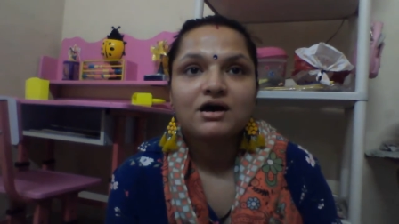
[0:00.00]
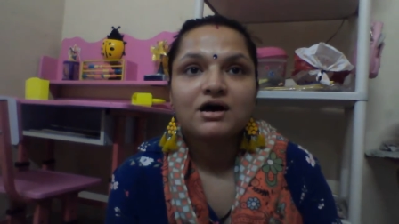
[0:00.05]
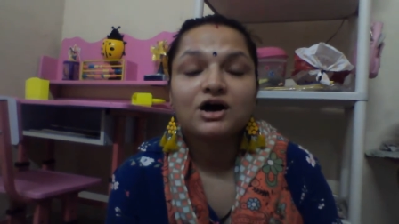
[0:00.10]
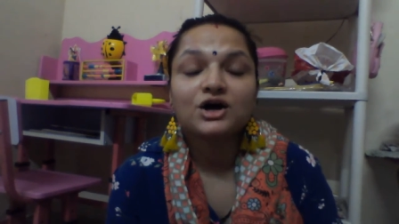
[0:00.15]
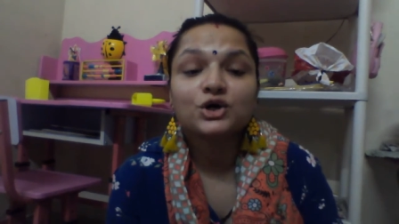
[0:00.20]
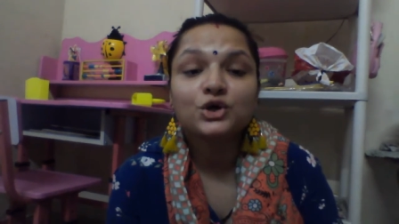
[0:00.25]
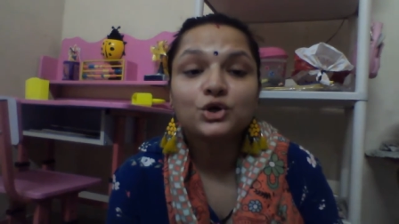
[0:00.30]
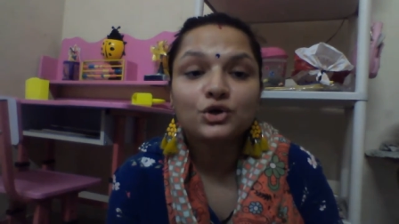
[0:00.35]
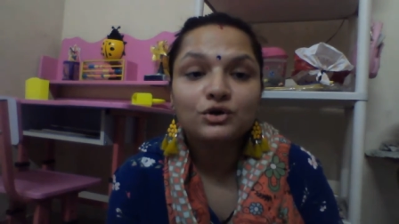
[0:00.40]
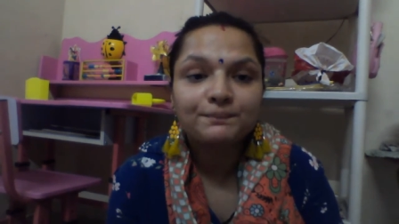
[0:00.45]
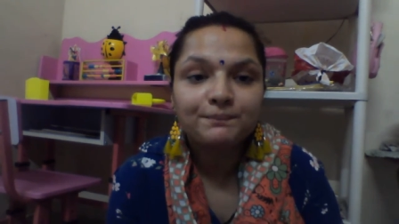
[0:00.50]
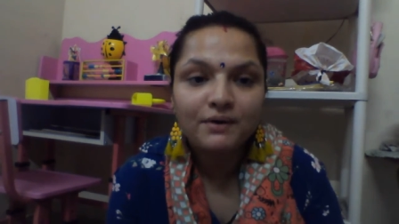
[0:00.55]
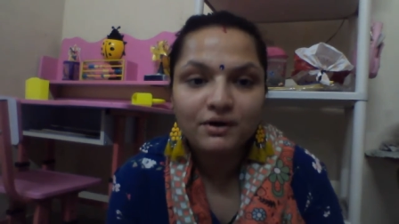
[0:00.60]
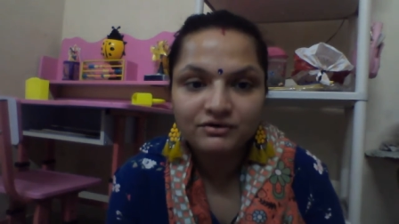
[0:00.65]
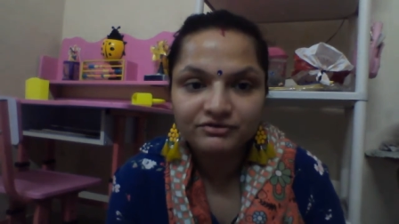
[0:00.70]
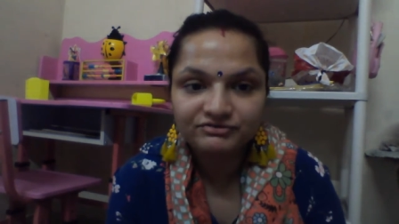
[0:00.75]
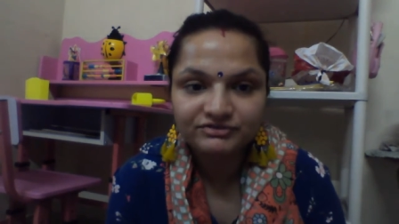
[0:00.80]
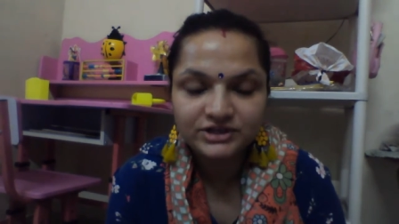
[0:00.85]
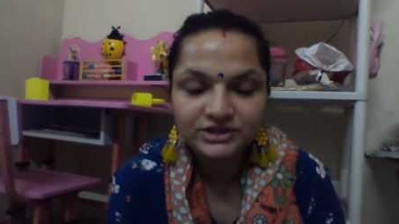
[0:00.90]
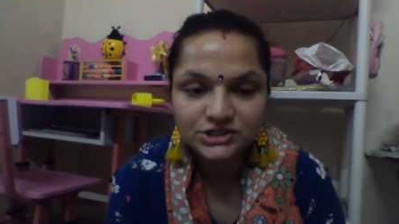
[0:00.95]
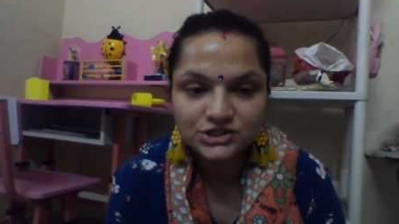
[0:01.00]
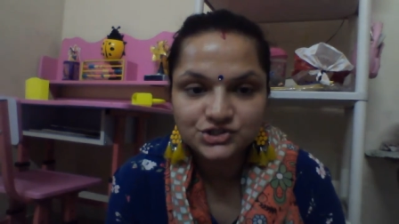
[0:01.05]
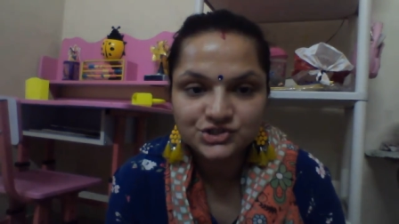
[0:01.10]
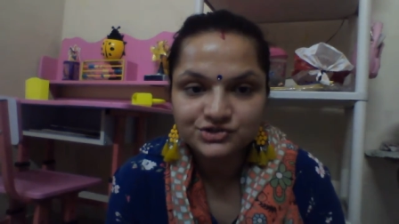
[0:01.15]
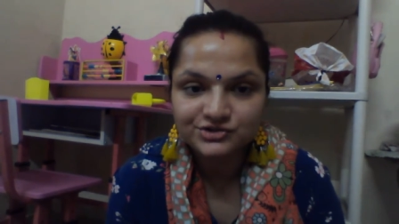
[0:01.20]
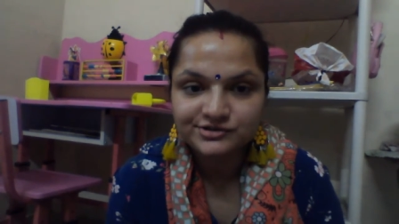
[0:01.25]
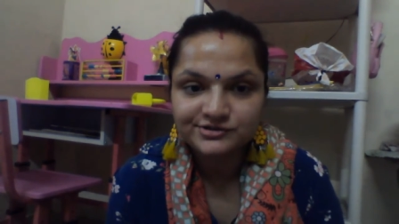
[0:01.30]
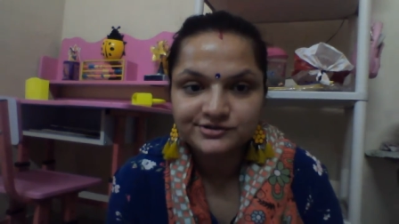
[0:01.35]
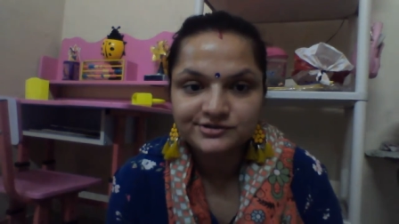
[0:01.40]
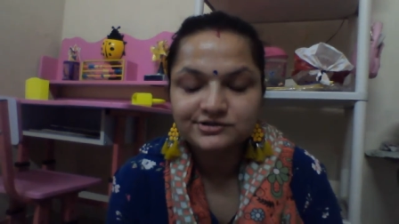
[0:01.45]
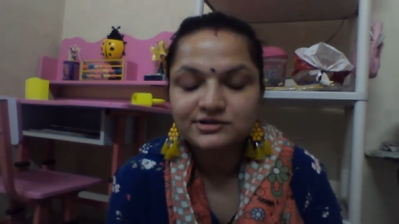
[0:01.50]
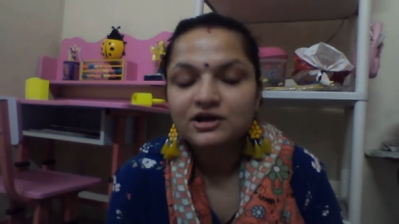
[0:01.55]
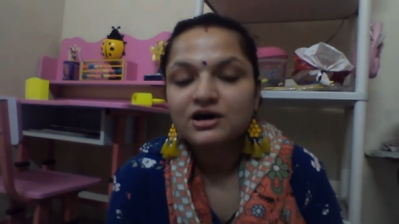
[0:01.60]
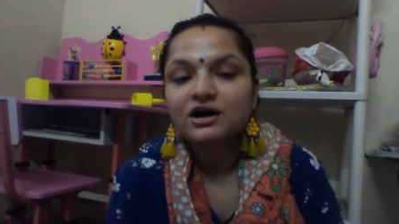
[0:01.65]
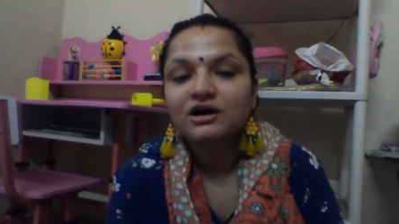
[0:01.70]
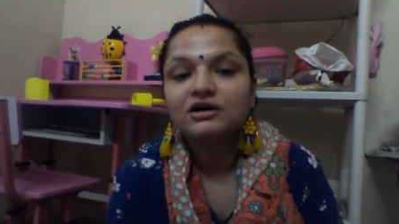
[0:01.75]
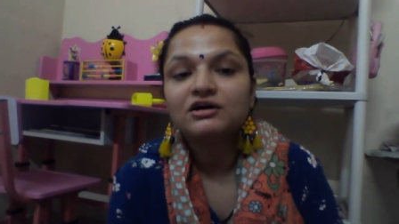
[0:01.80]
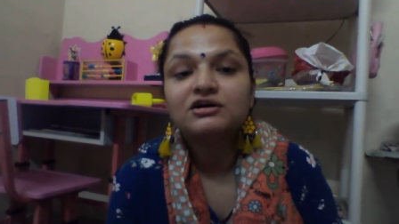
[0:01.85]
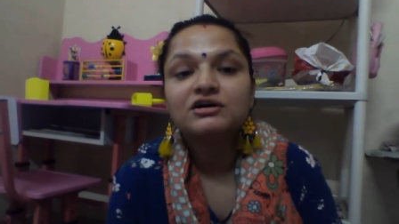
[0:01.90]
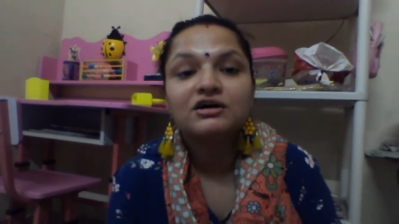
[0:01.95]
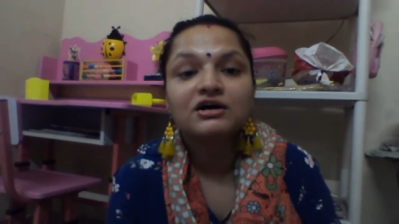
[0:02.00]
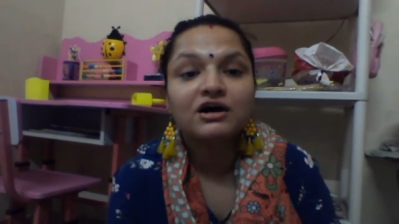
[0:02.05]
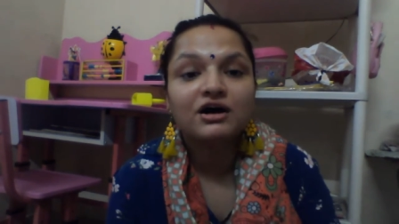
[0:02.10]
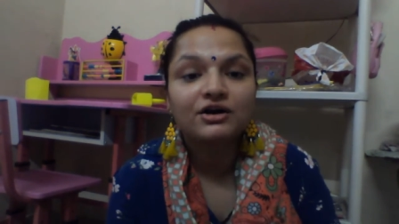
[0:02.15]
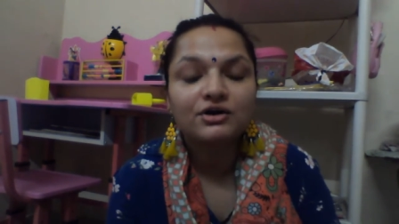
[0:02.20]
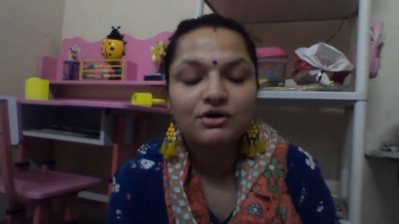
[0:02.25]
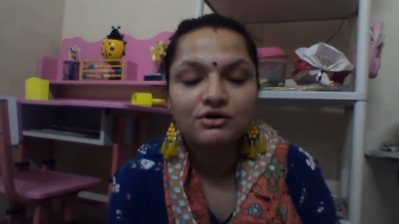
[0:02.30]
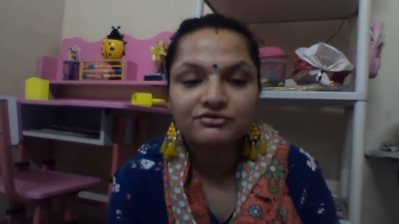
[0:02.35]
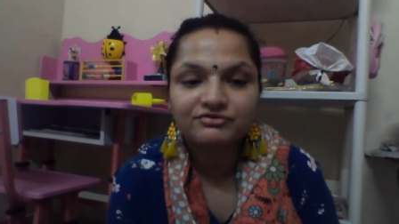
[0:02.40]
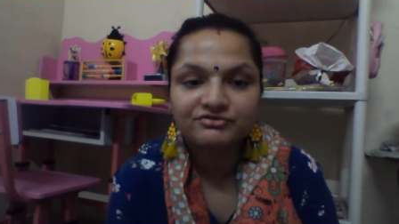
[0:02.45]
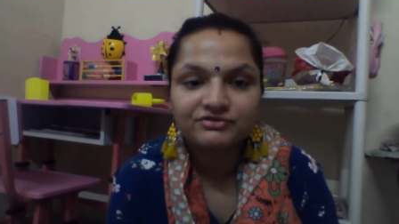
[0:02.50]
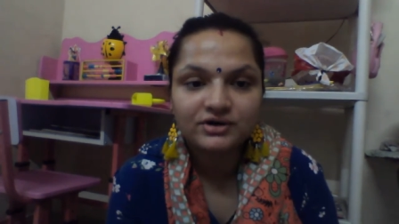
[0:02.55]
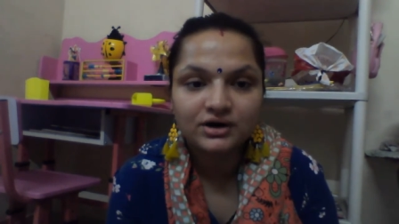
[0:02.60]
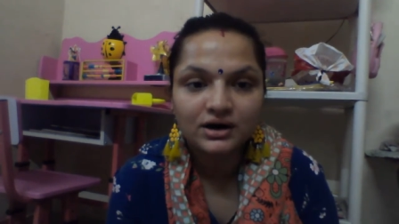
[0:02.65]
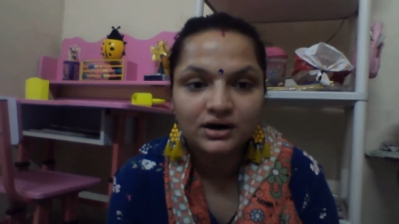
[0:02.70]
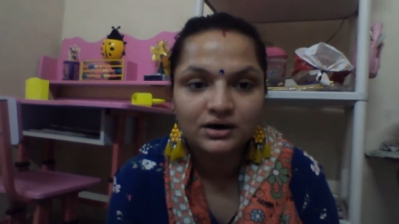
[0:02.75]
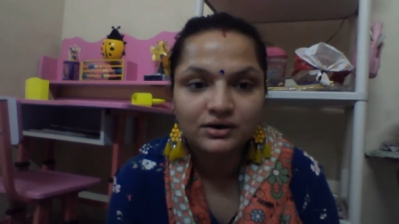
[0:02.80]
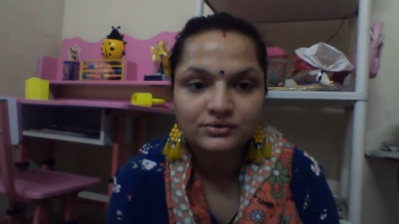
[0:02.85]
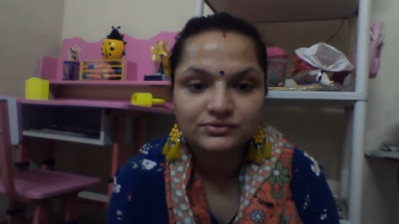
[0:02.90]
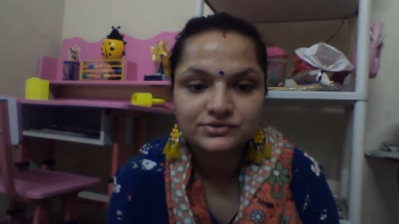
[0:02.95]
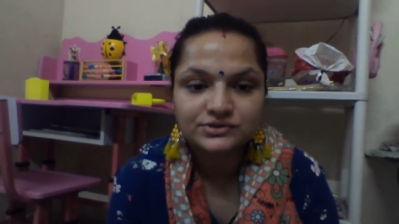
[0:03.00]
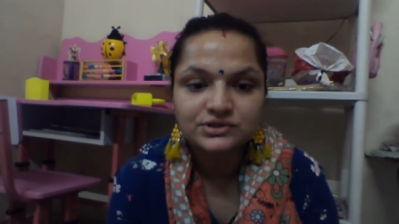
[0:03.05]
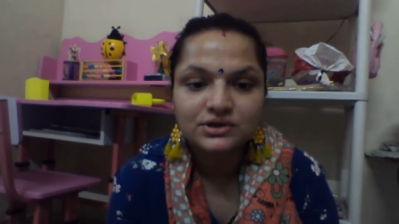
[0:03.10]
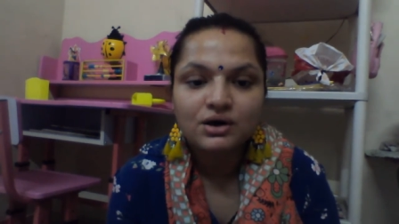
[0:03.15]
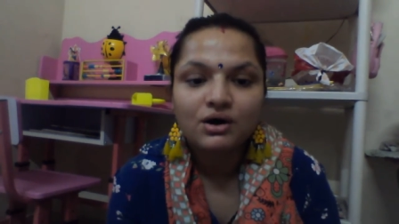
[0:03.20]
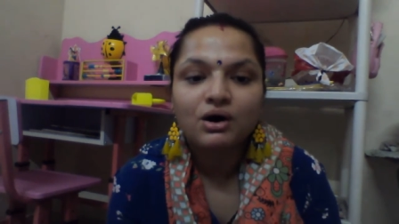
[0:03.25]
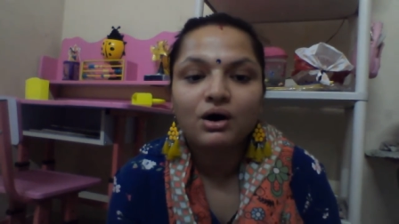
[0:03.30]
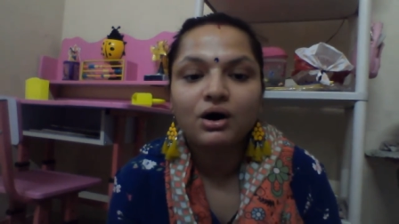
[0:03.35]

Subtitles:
a group of teachers, a herd of cows.